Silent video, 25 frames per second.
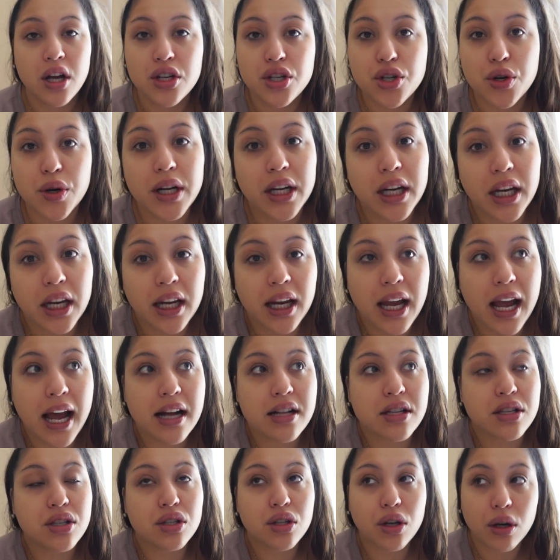Drinking
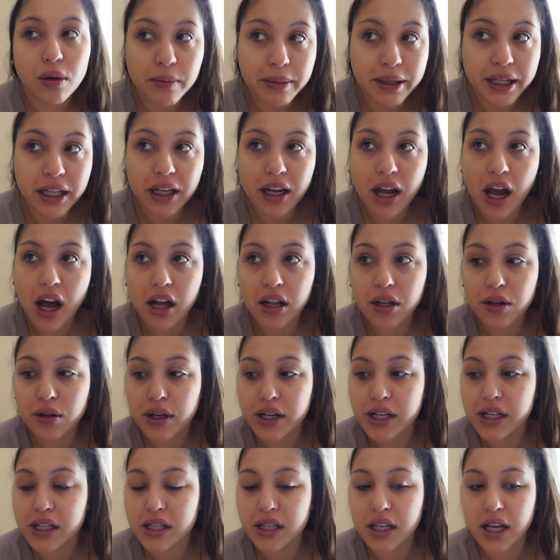adds so many
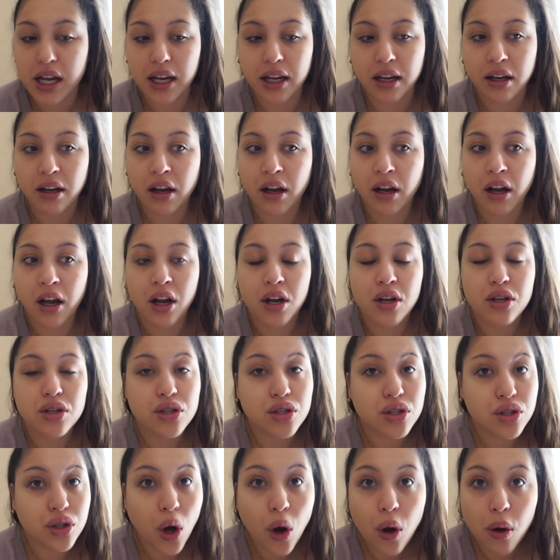calories, like
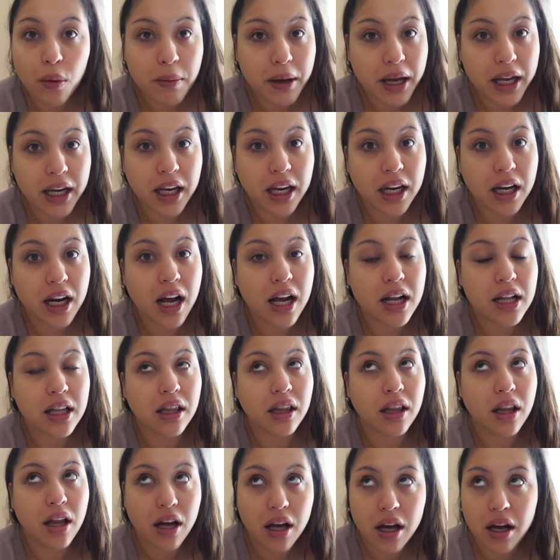so many, and I
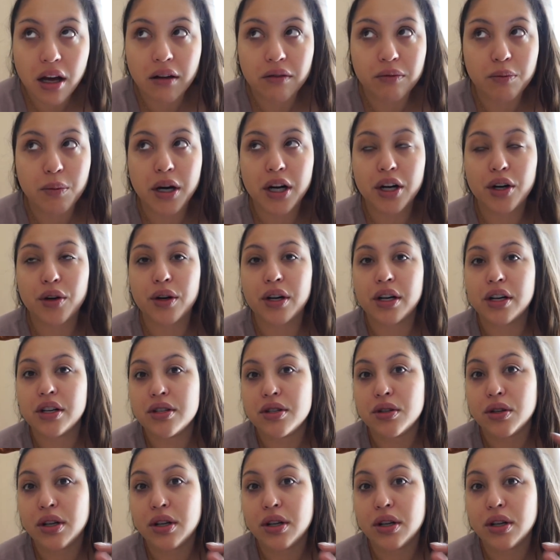love margaritas.